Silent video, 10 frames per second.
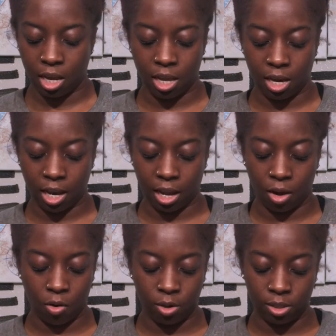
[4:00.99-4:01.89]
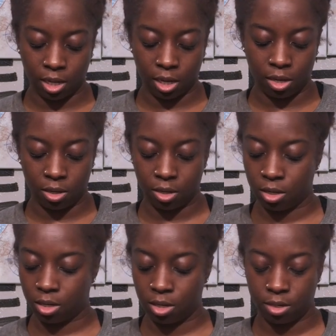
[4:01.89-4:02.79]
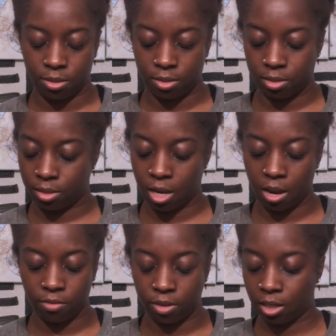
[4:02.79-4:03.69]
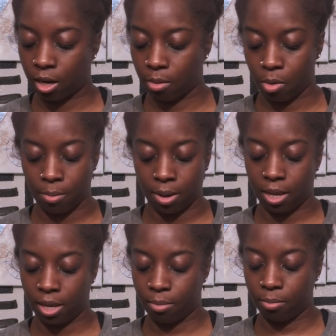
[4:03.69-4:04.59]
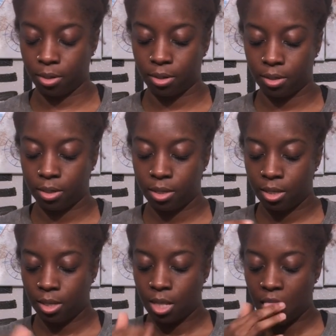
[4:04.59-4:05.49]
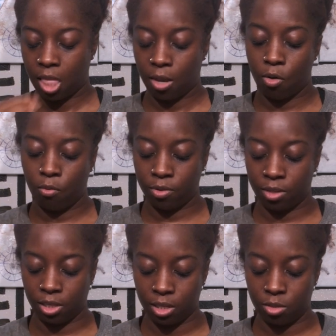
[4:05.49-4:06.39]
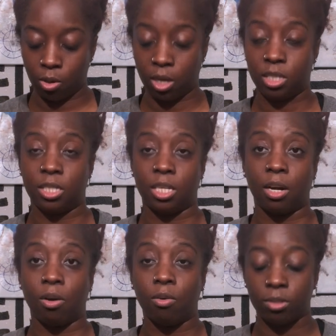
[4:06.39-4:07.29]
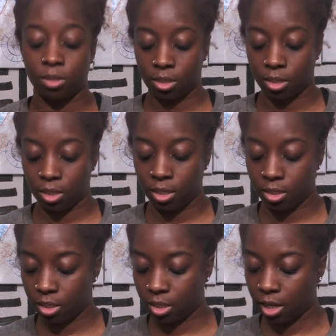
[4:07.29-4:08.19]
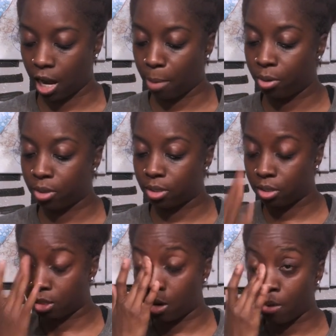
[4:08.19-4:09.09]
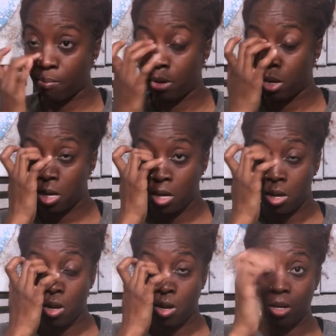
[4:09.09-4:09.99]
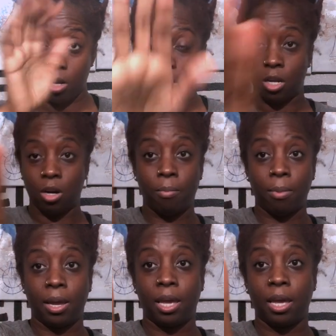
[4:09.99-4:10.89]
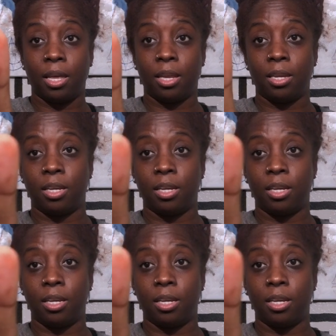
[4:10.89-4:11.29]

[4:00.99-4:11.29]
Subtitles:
And I always get color every time on my hand, but hopefully this washes out easily. I put some on my hand.